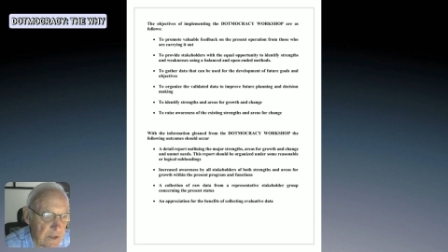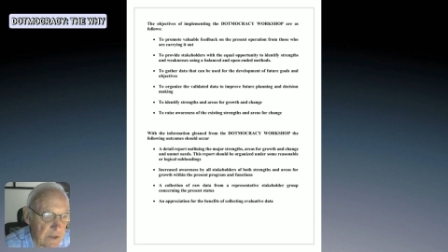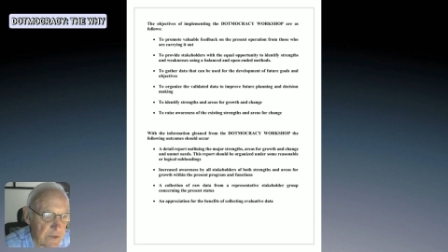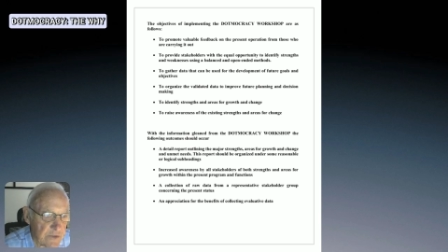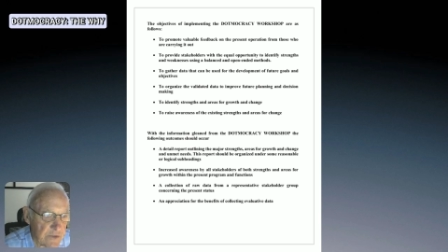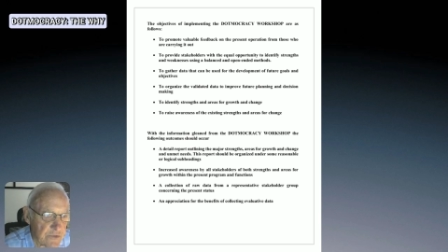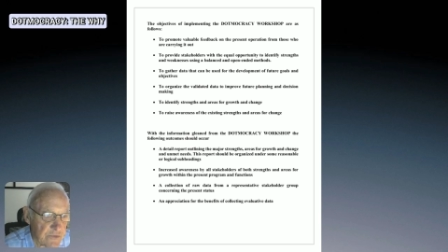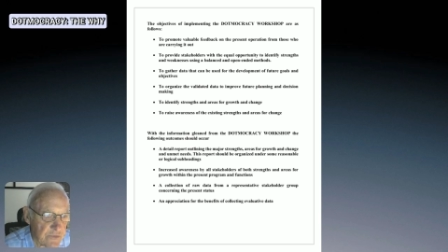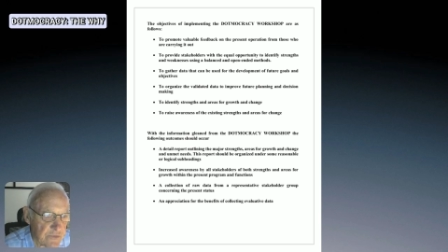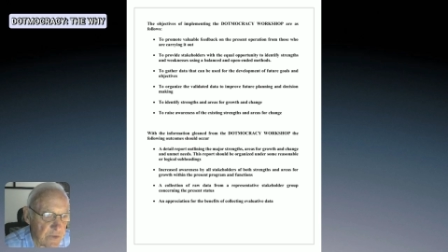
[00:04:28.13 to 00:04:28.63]

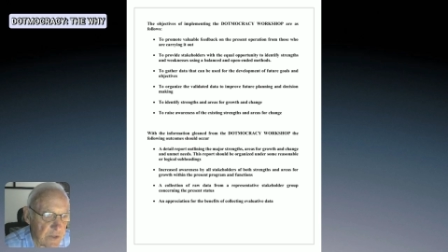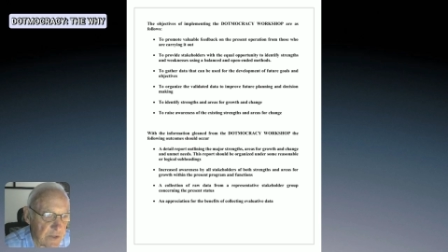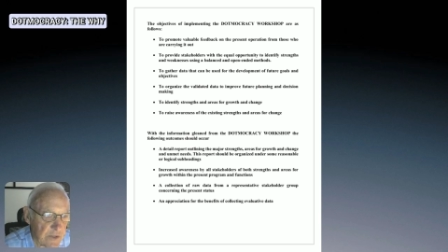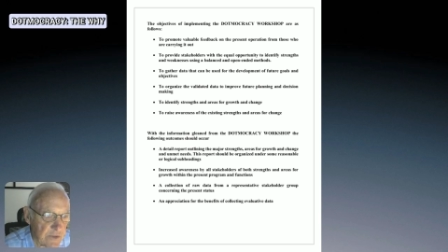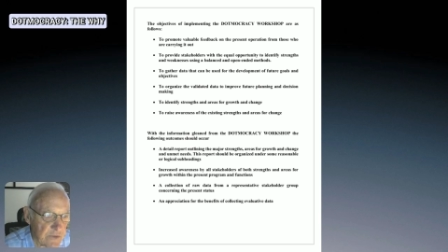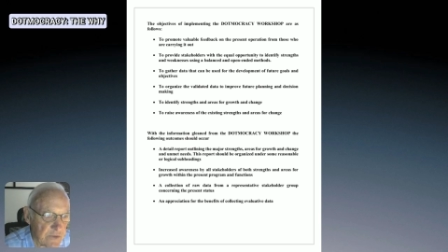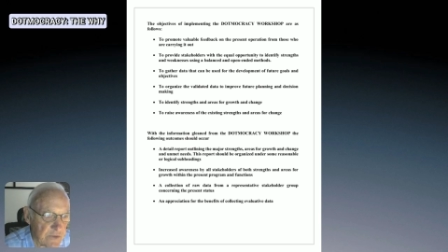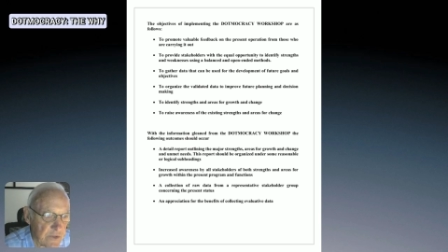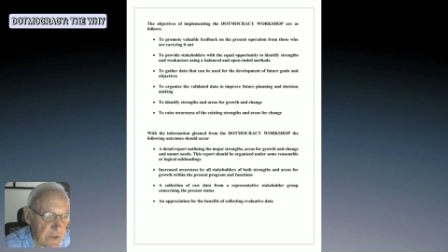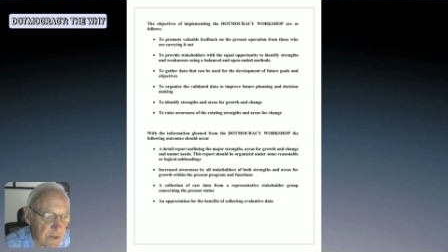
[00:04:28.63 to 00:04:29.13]
the
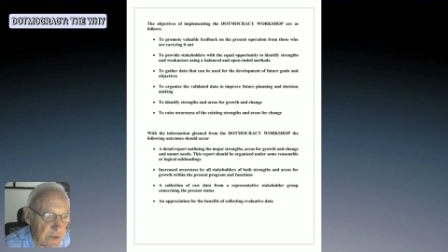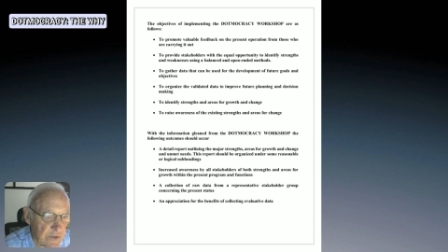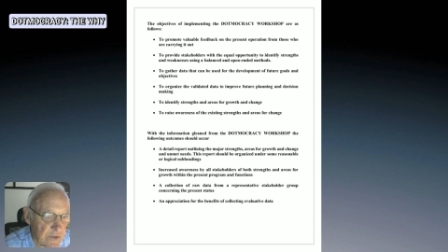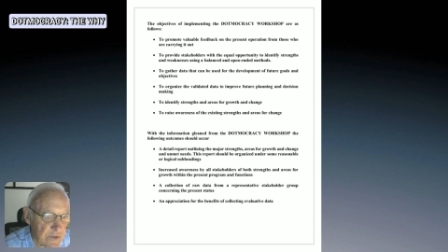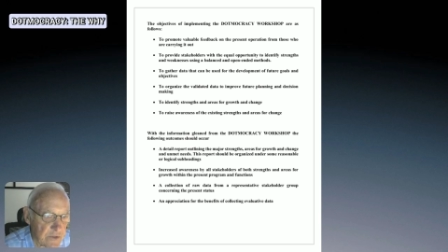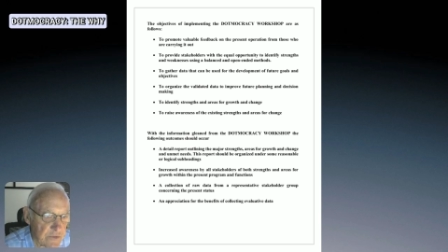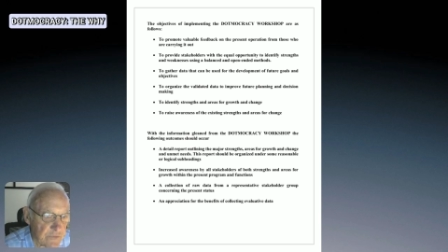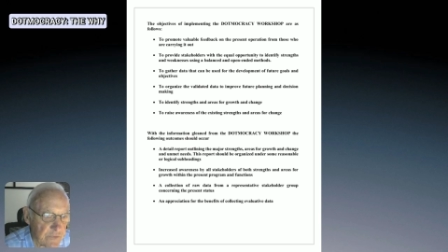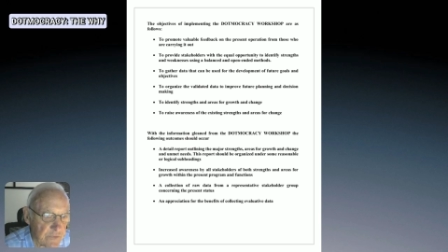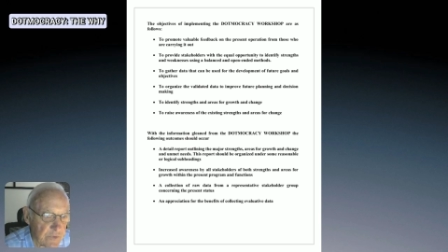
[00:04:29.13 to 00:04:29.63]
strengths, the
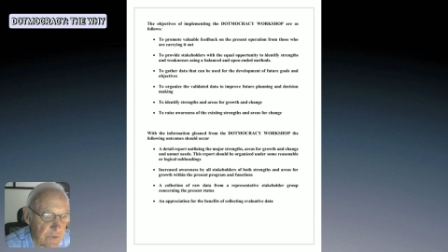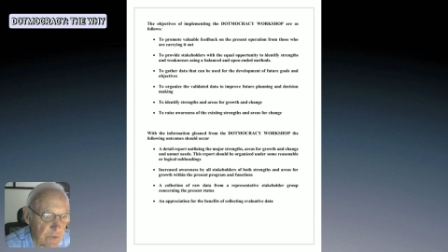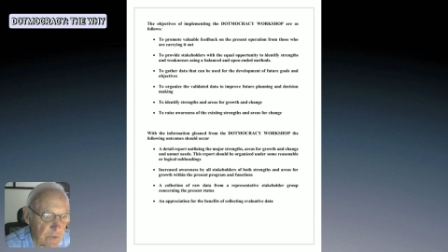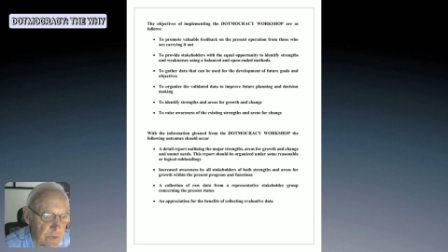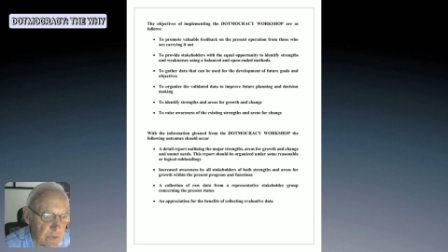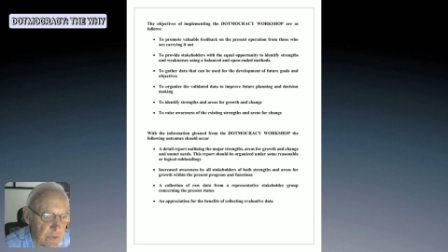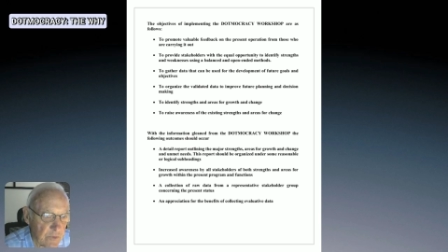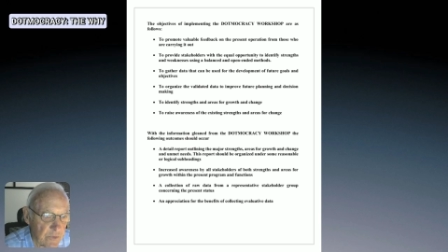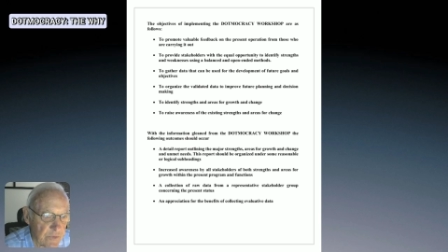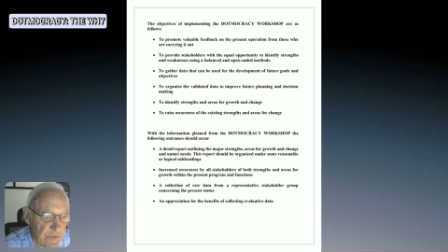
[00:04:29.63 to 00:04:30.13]
areas for
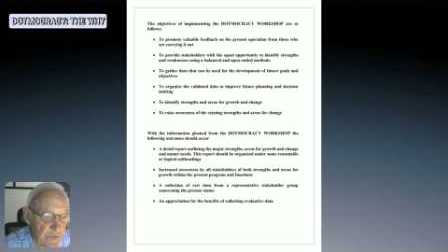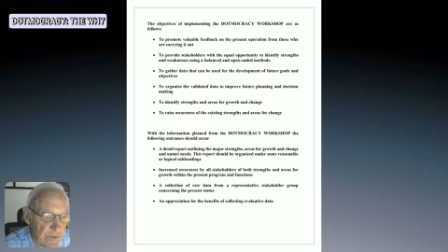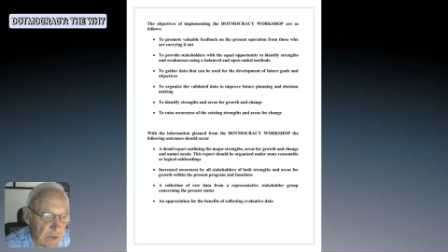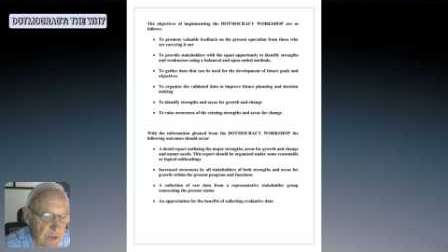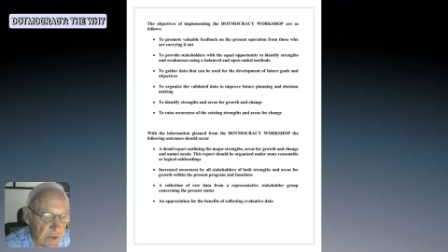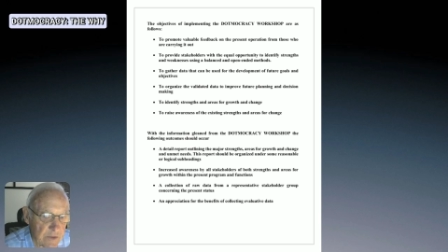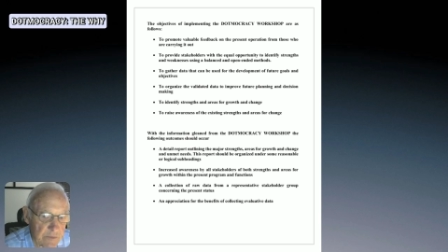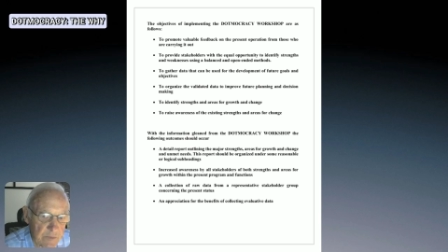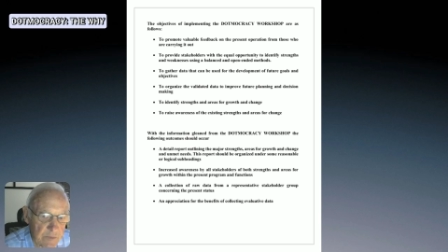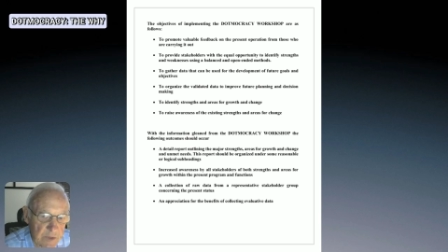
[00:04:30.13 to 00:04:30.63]
growth, the
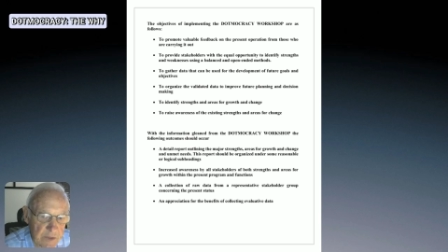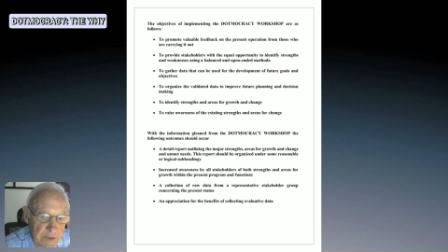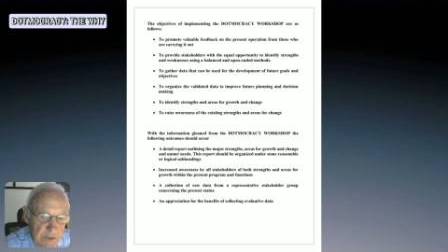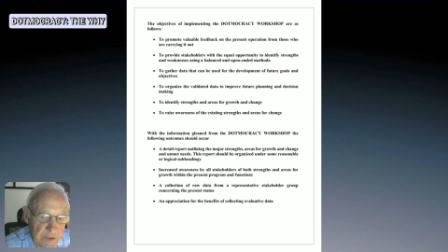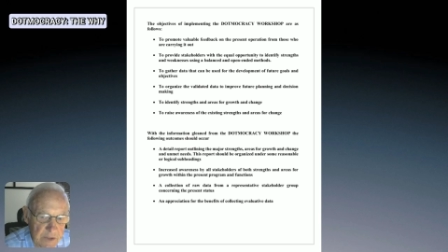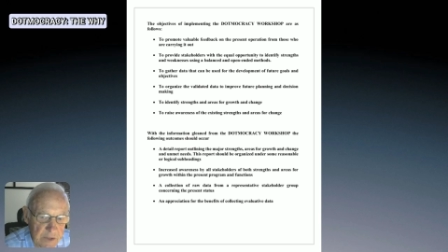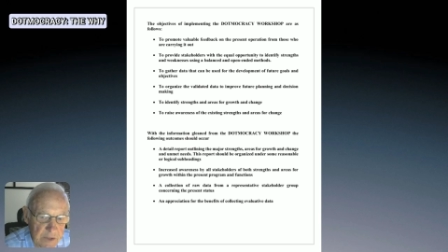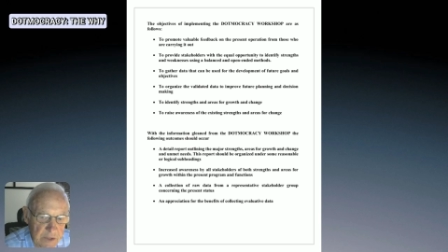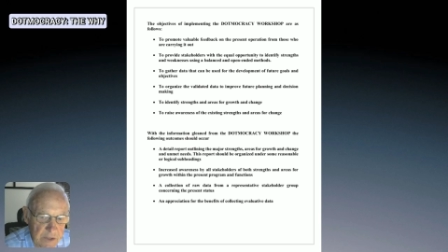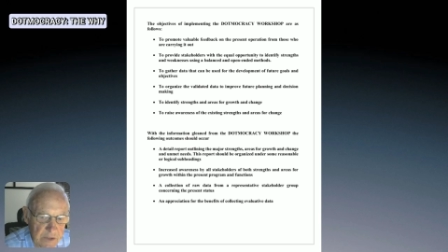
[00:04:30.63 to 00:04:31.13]
unmet
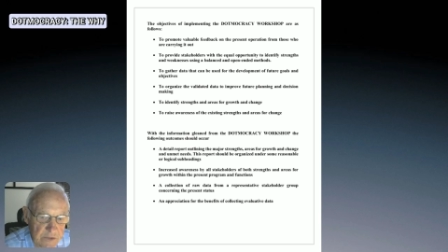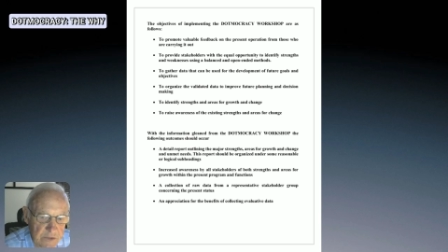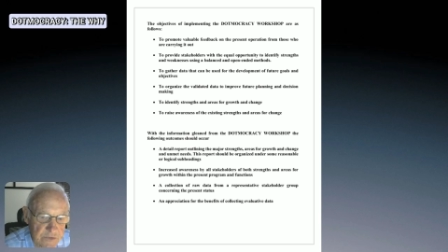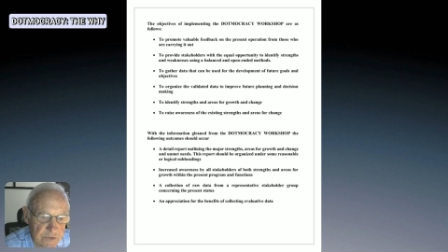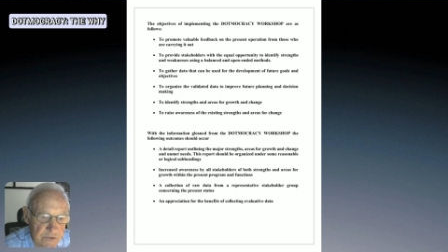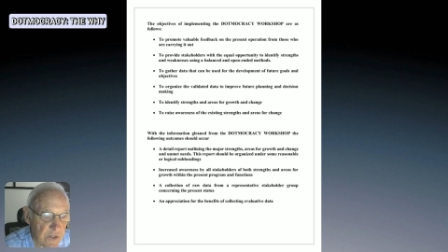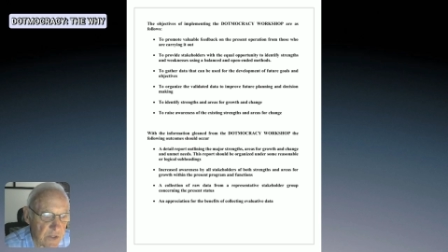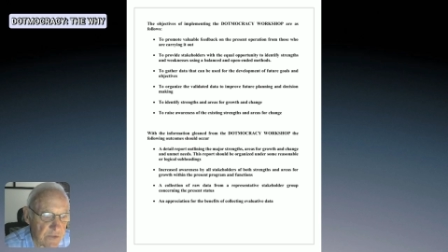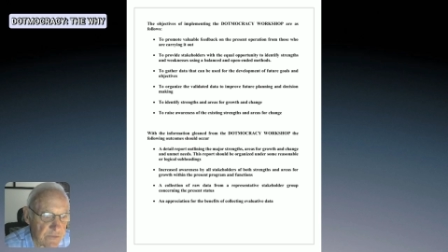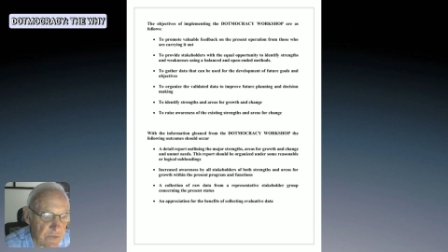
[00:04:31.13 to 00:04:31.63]

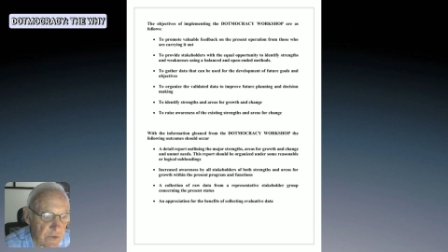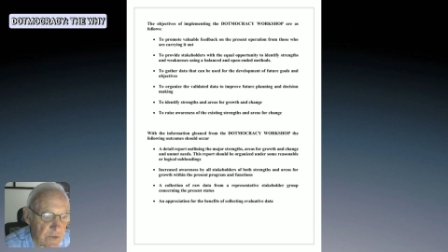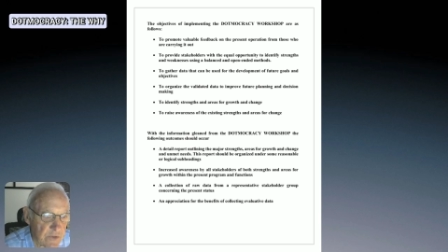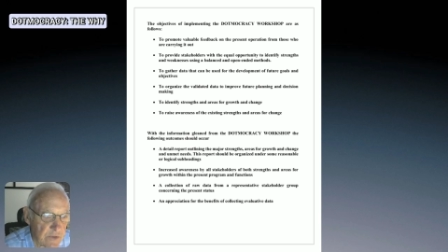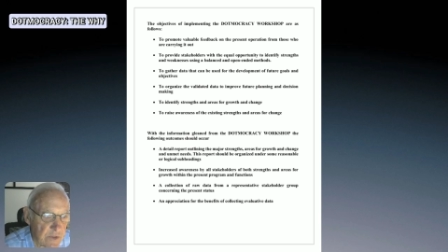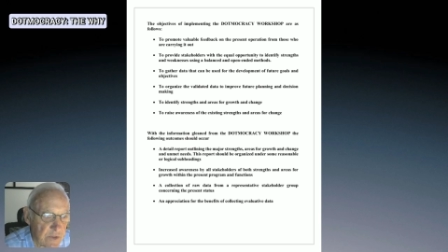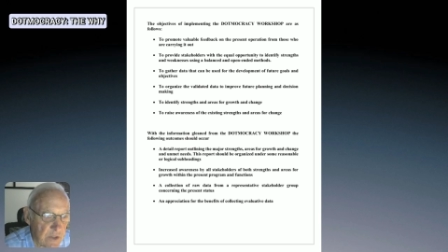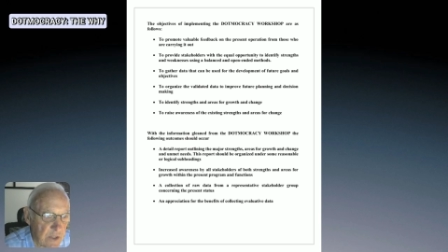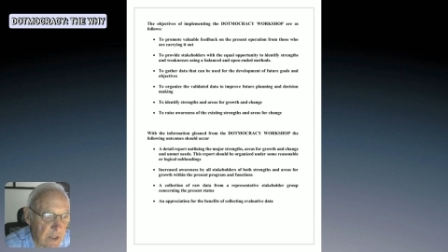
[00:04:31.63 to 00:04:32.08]
needs, etc.